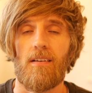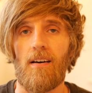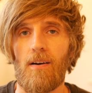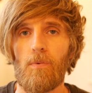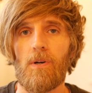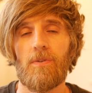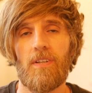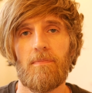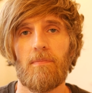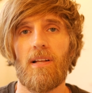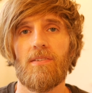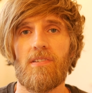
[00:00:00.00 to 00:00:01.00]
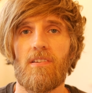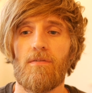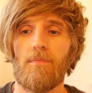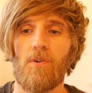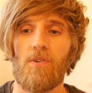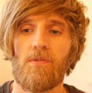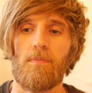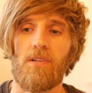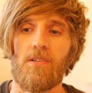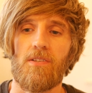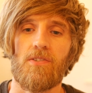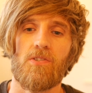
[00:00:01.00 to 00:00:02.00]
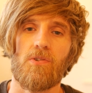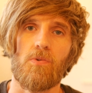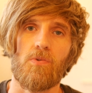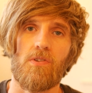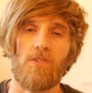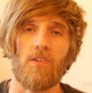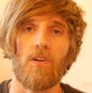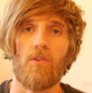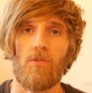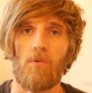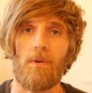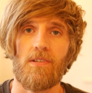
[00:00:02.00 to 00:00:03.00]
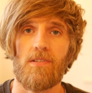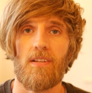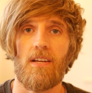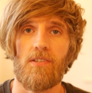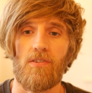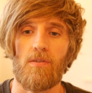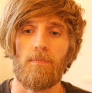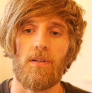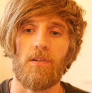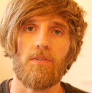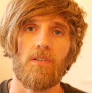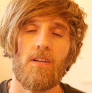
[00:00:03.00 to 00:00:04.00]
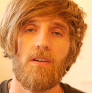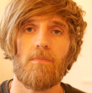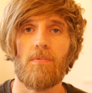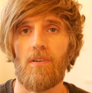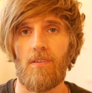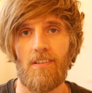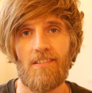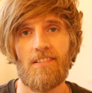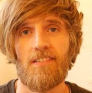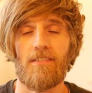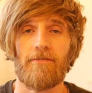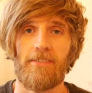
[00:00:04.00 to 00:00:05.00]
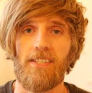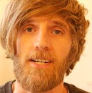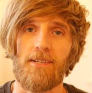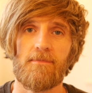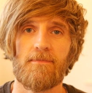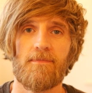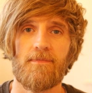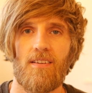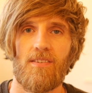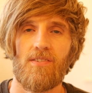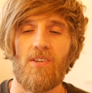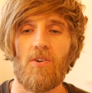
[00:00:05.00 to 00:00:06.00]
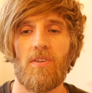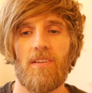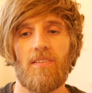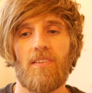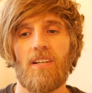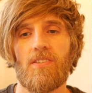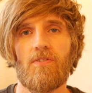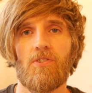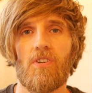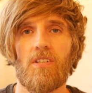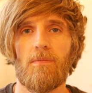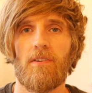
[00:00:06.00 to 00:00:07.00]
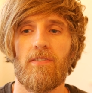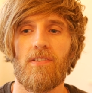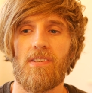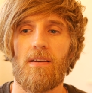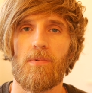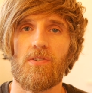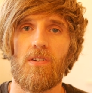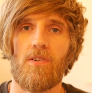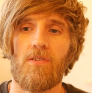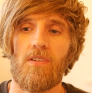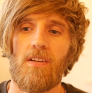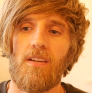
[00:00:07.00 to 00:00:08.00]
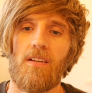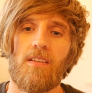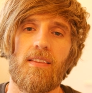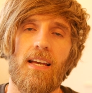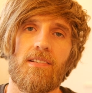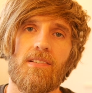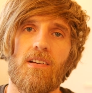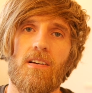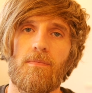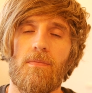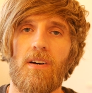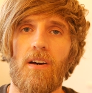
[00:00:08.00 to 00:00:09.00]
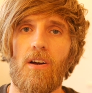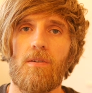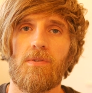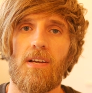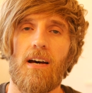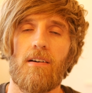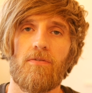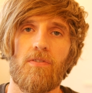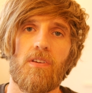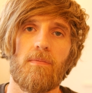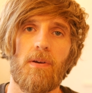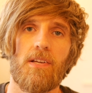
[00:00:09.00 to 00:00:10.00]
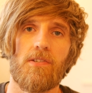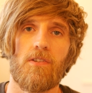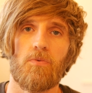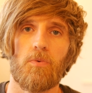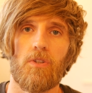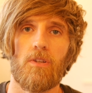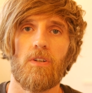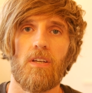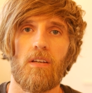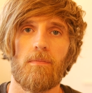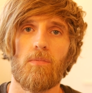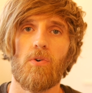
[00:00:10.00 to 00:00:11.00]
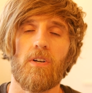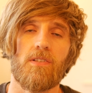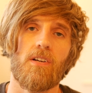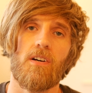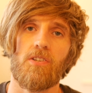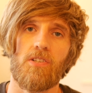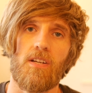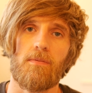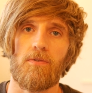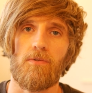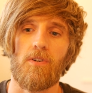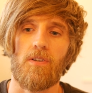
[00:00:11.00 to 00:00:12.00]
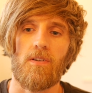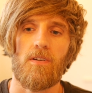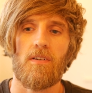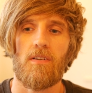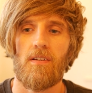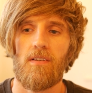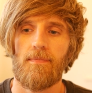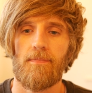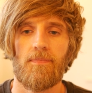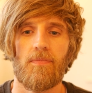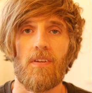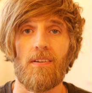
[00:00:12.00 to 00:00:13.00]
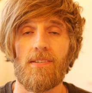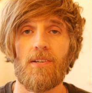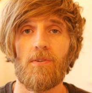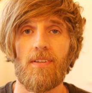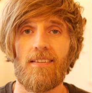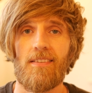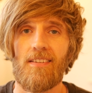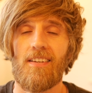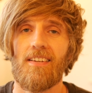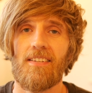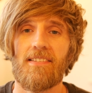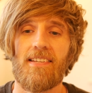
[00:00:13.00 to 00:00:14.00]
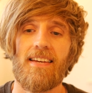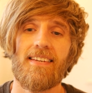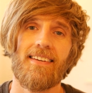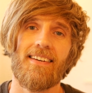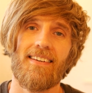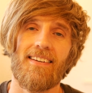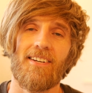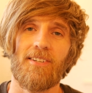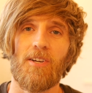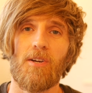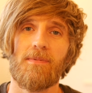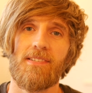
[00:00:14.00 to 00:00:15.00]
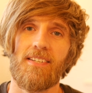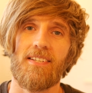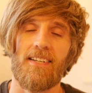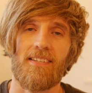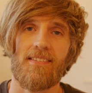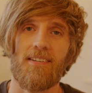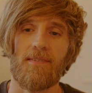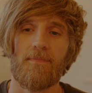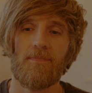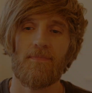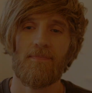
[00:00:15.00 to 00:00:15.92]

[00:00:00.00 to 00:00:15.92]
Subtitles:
I will need plenty of more specialist tools as I go through each stage of the build, but this is it for now. So then, thanks for joining me for this episode. Next time I hope to have the pieces of wood looking more guitar shaped for you. Until then, take care and I hope to see you next time.